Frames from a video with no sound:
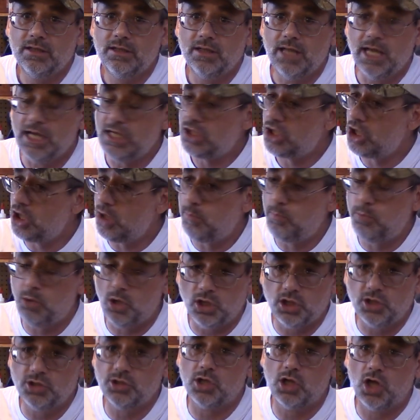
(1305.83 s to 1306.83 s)
Like they're
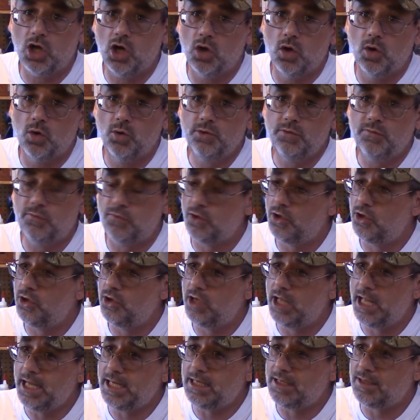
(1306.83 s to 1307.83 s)
pulling the load
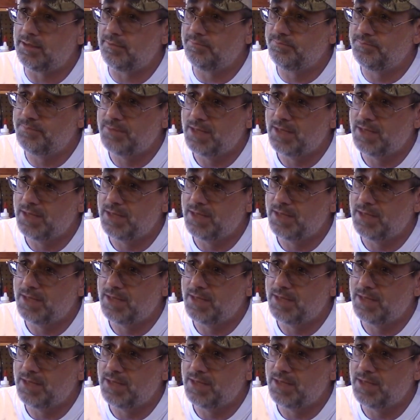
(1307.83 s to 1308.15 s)
for like